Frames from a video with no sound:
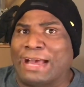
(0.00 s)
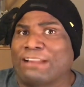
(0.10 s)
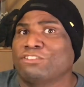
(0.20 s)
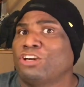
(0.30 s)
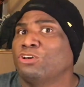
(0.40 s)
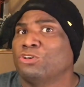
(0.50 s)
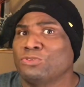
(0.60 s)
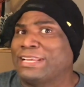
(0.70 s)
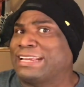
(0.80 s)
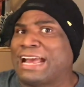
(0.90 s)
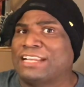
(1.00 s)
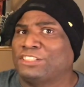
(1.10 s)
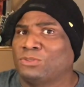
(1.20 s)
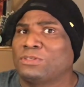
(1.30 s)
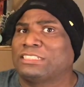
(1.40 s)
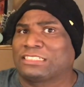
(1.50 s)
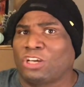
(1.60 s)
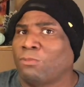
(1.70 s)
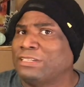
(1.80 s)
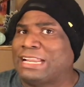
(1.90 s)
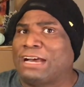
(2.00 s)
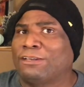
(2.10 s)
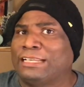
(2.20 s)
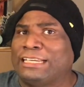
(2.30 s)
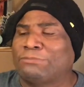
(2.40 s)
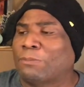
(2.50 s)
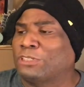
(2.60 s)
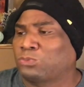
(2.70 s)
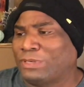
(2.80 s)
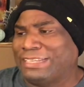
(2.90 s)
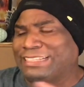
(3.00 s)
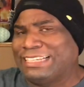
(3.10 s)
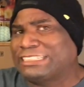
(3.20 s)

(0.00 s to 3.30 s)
I don't know who they got doing the sculpting nowadays, but between this